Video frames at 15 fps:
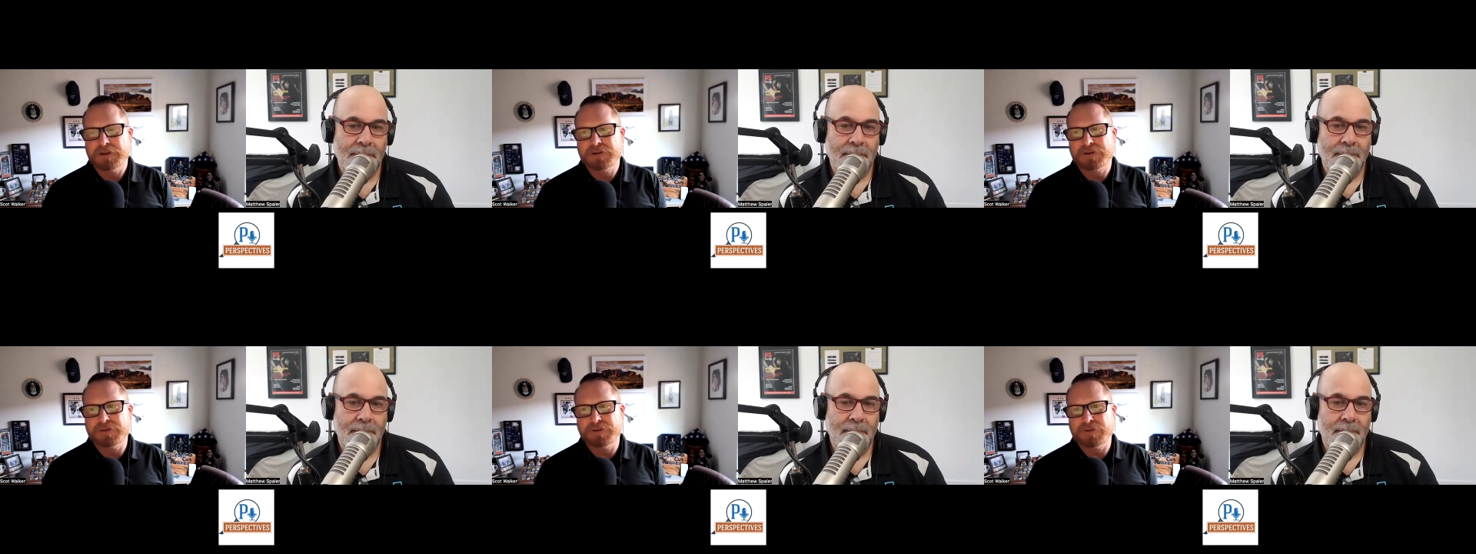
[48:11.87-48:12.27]

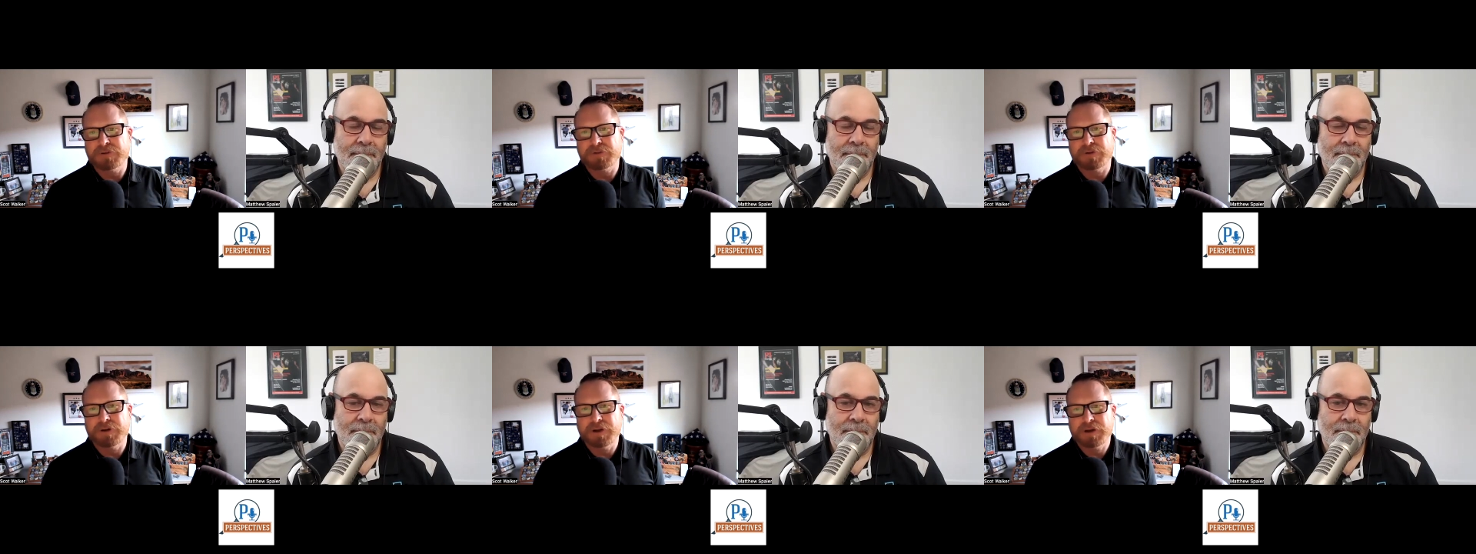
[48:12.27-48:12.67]

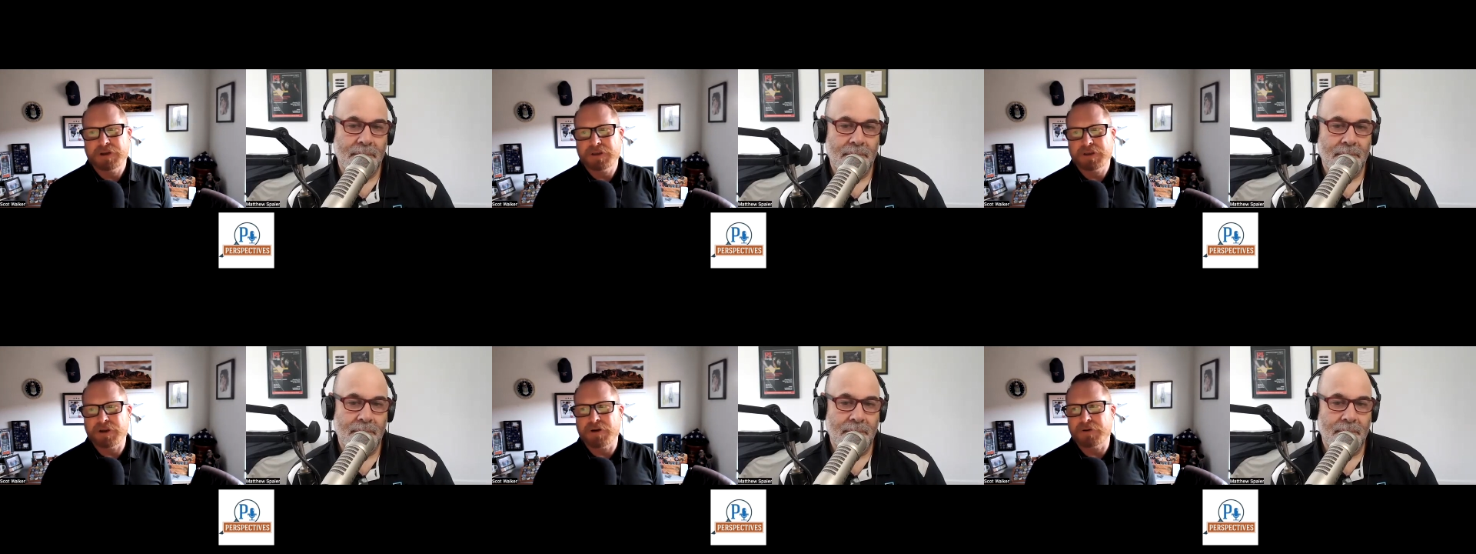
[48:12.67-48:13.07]
Speaker 1: to
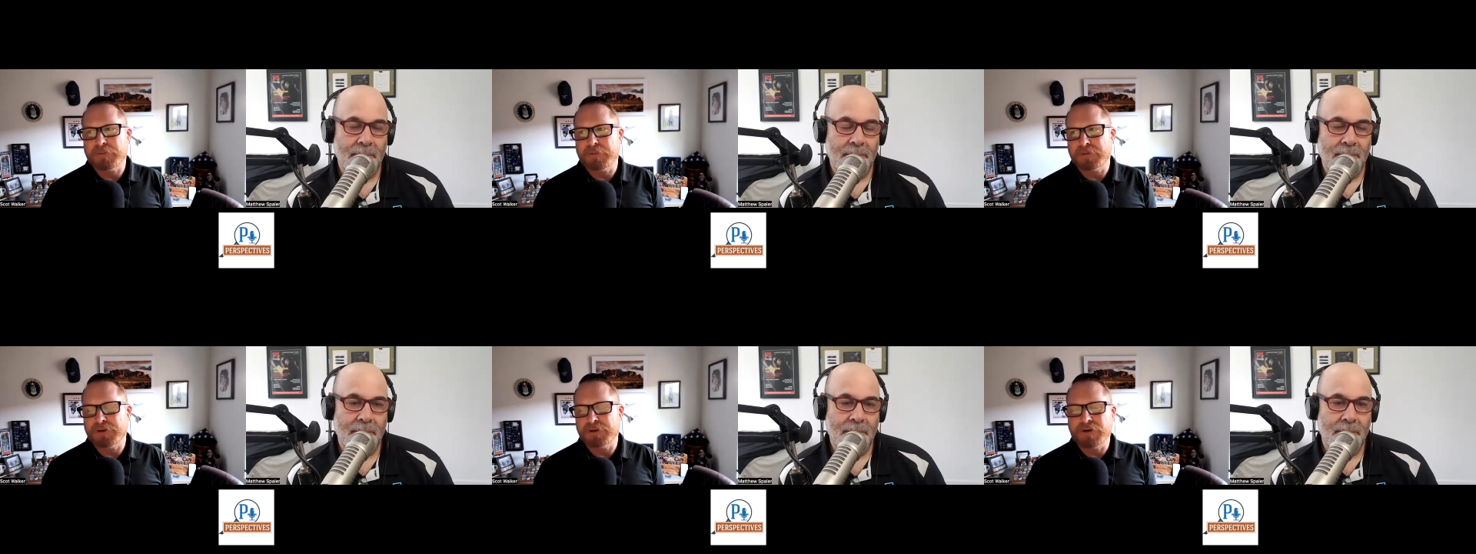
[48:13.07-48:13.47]
you know,
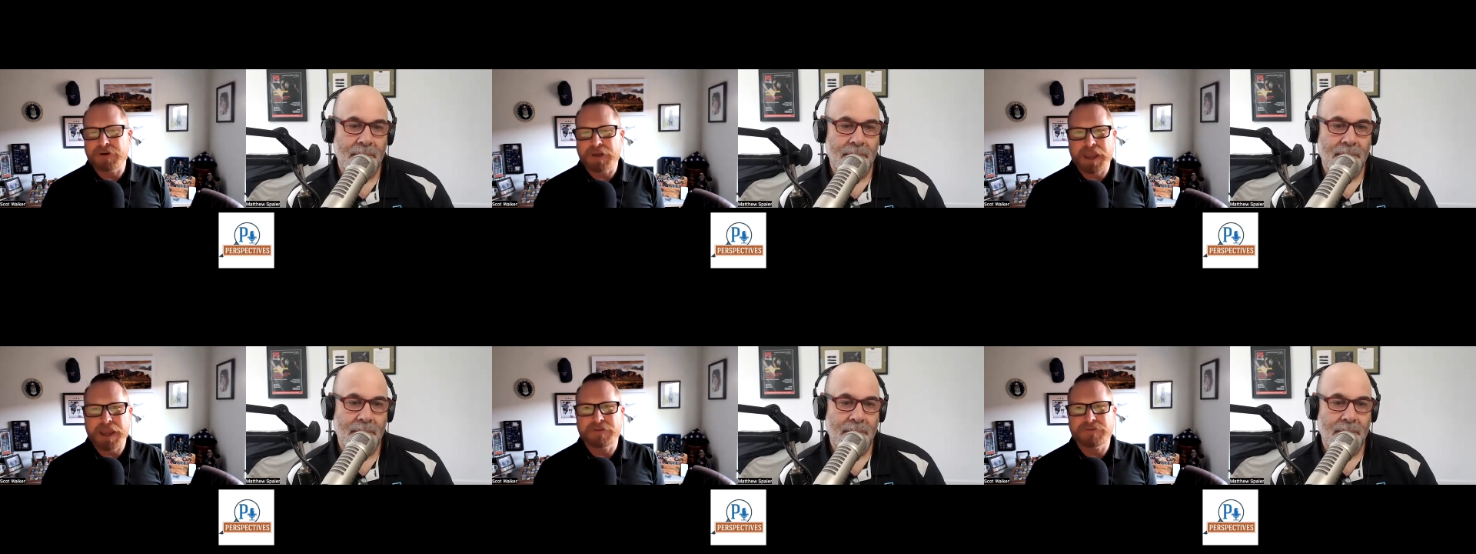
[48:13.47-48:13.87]
you don't
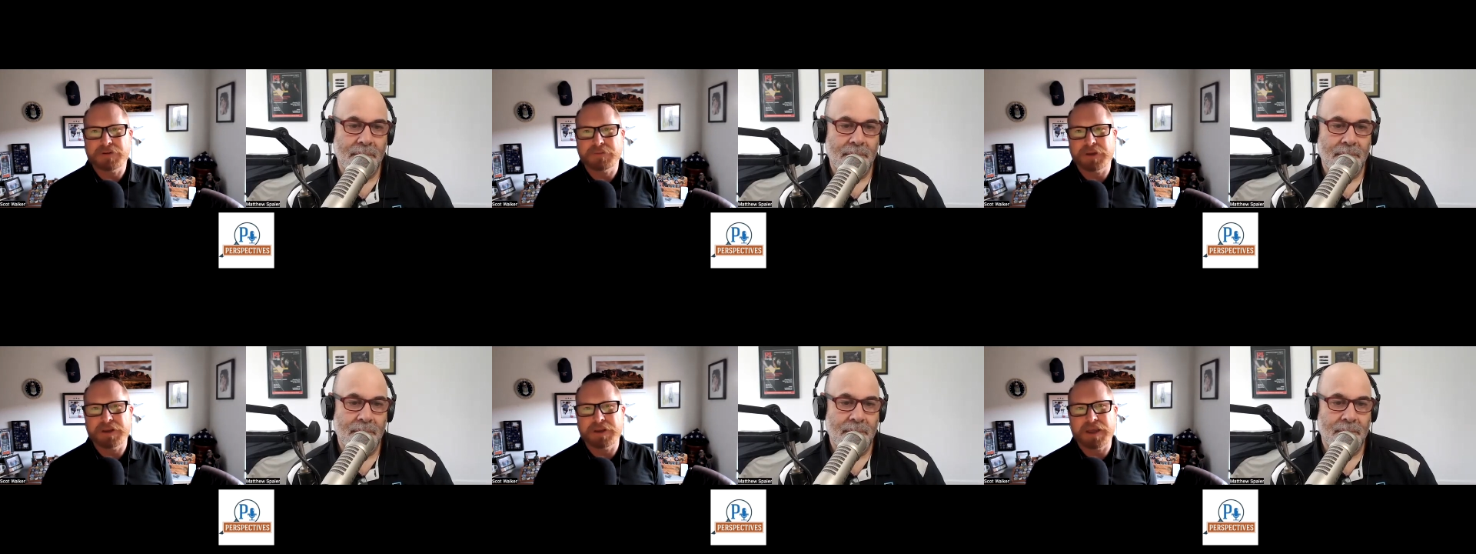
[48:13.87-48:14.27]
have to
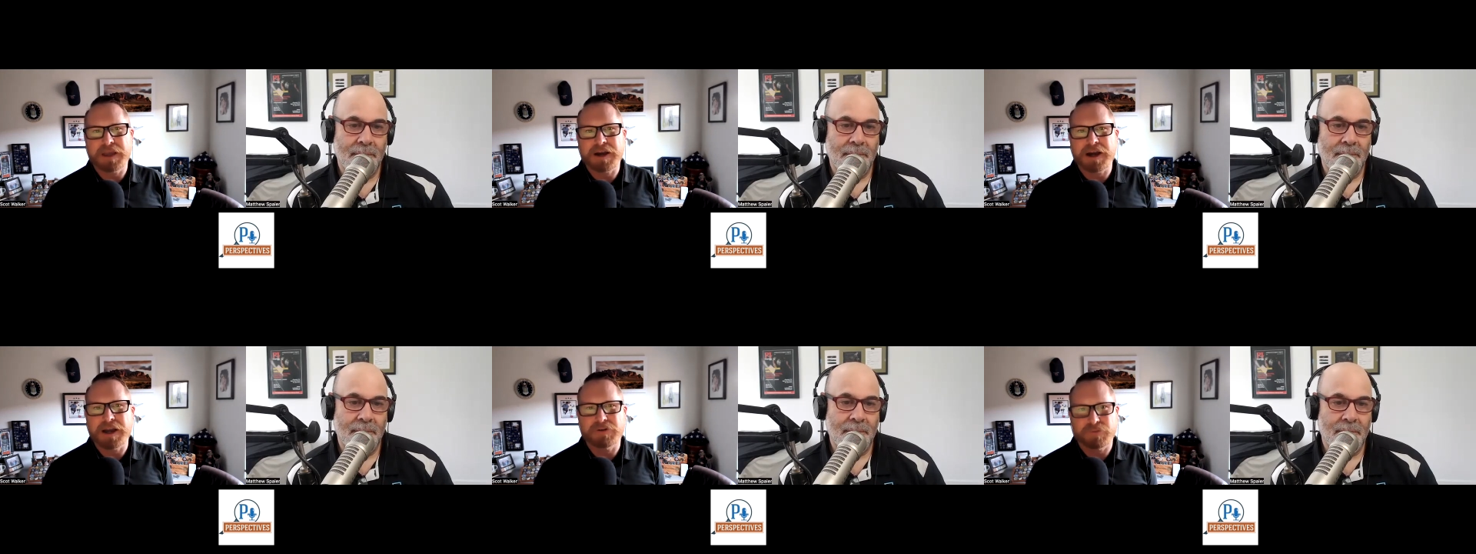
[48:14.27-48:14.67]
be an A
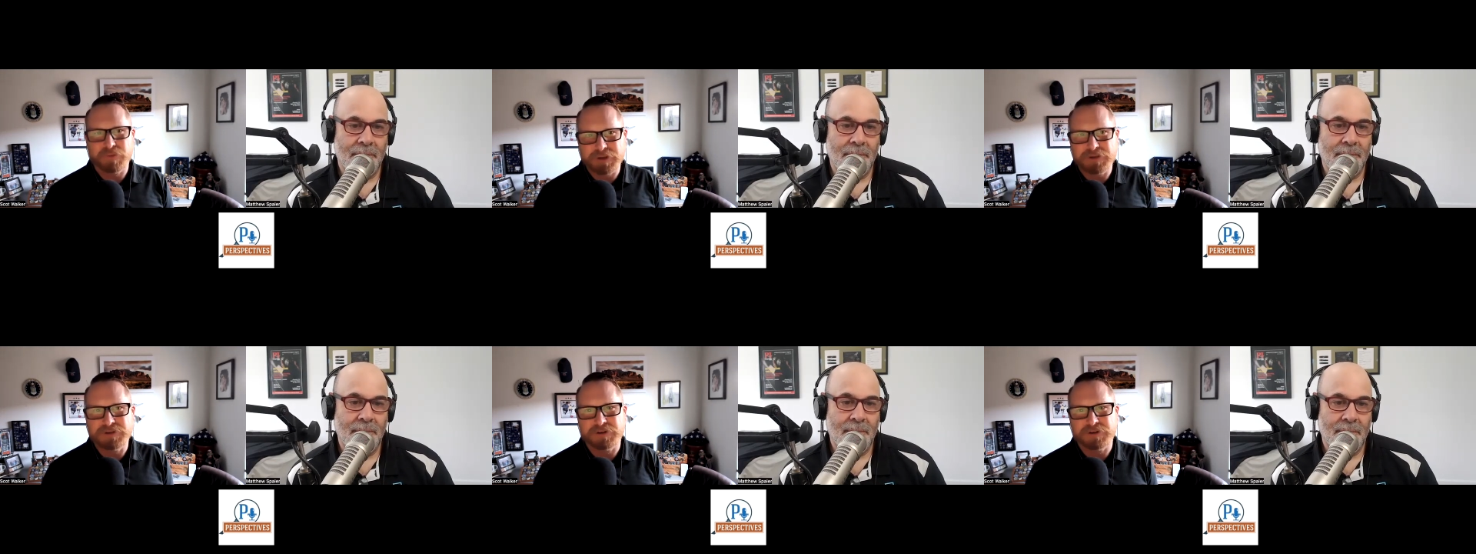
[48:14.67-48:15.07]
I
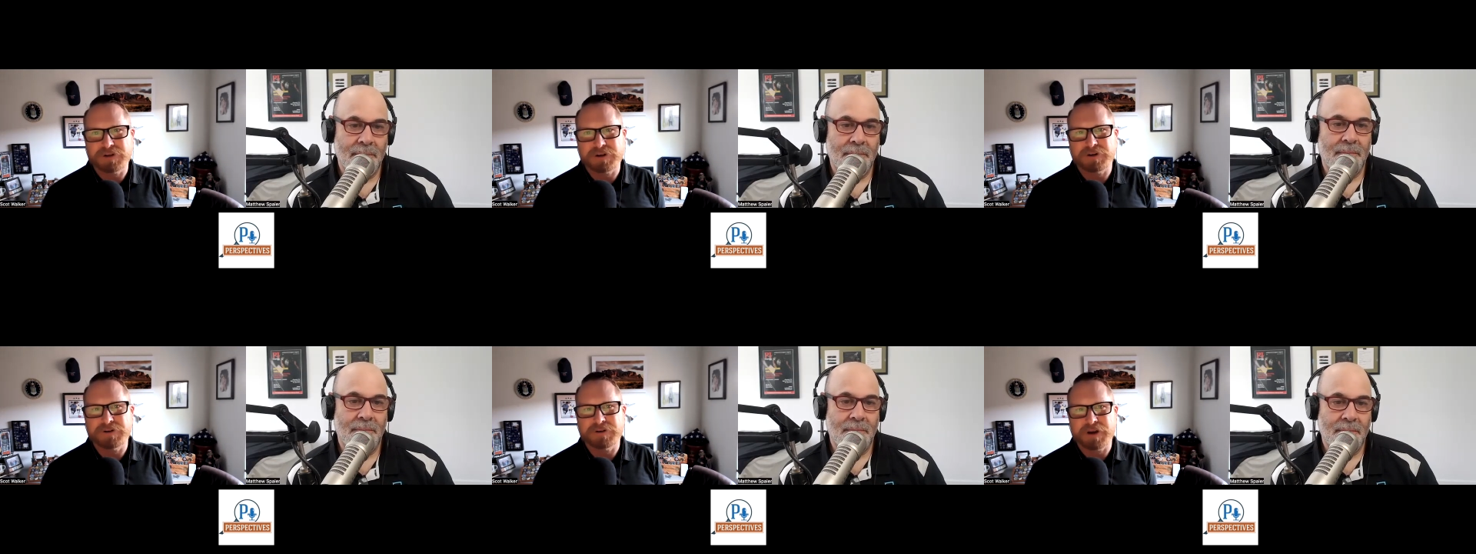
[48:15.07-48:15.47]

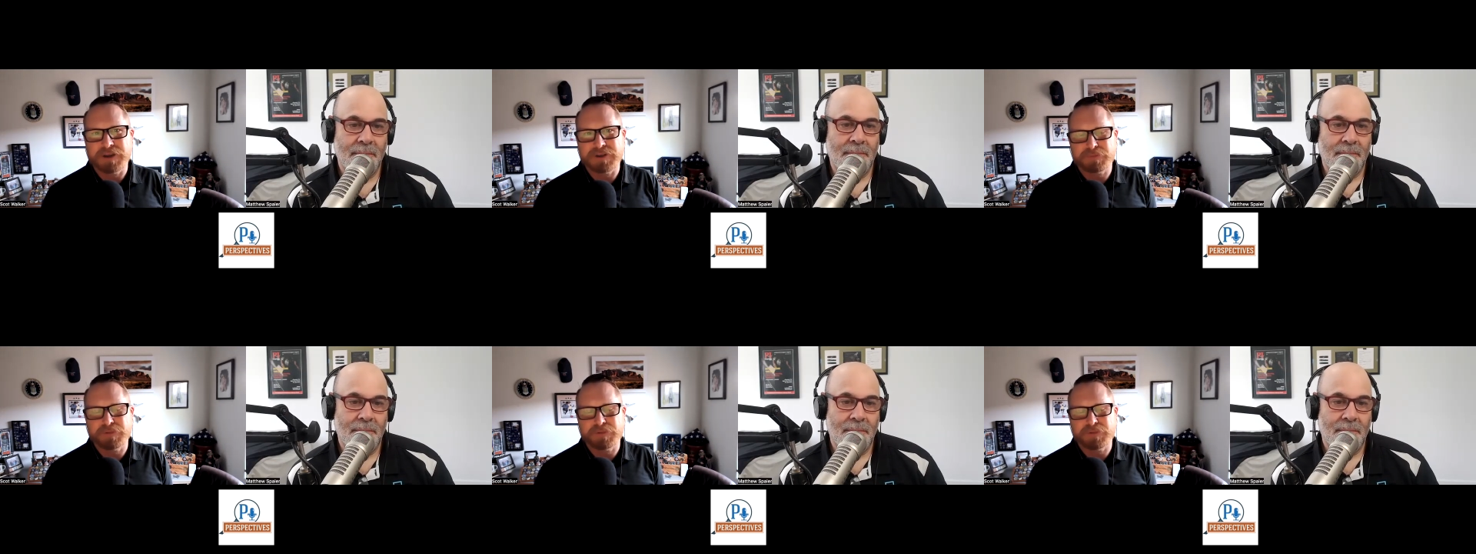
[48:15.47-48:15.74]
researcher as a